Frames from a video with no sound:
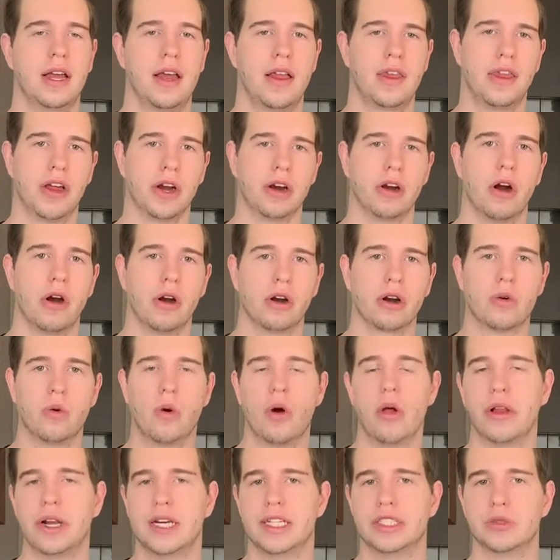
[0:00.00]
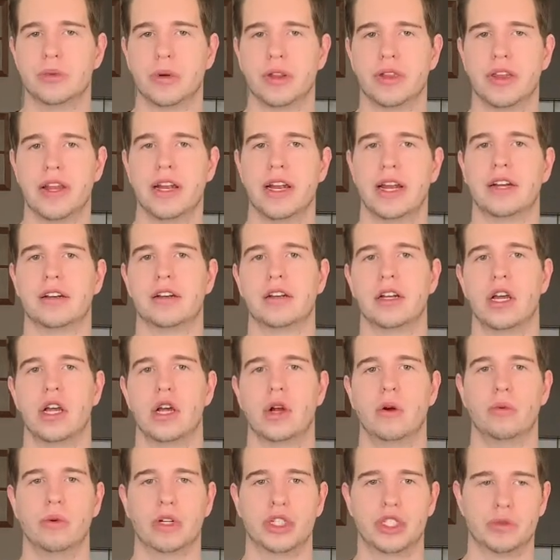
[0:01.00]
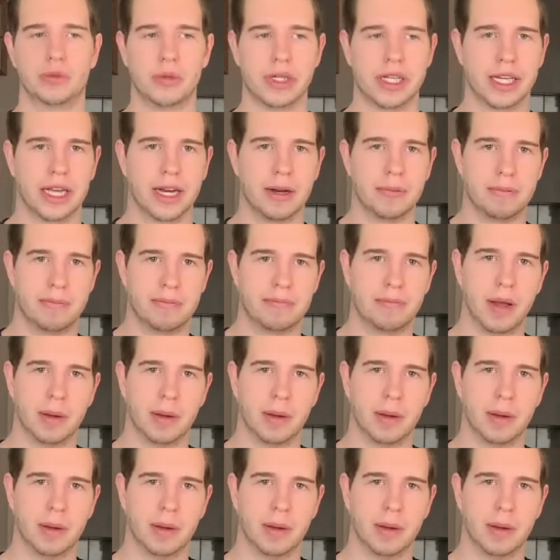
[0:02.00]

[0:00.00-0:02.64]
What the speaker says: there are qualities within it which we can